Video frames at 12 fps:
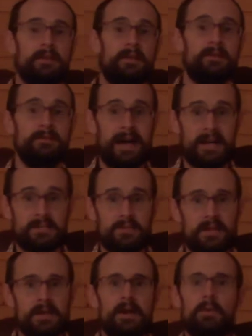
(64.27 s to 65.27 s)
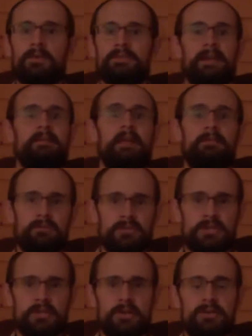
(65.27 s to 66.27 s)
Last week was like level
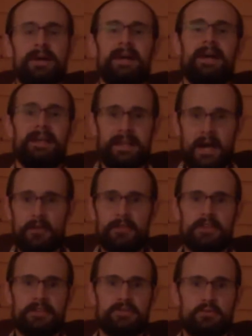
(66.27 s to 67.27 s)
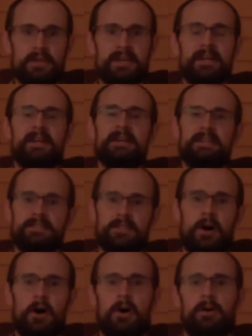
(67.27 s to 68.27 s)
2, and now this week is the
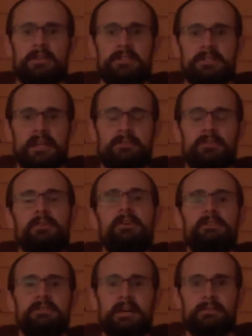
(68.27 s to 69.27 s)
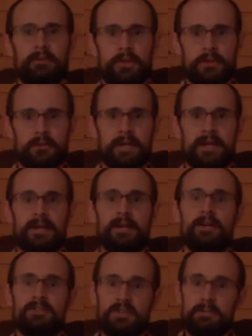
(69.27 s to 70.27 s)
hardest level, level 3.
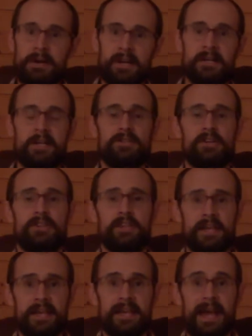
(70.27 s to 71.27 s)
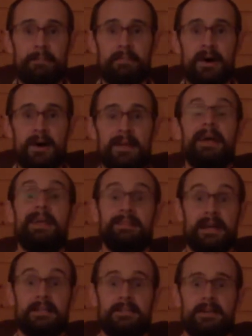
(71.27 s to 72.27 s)
So you better get your thinking cap on, and
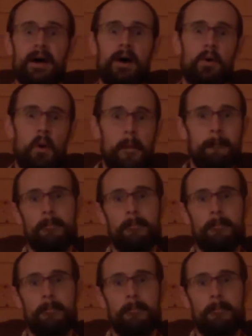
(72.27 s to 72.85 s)
let's go.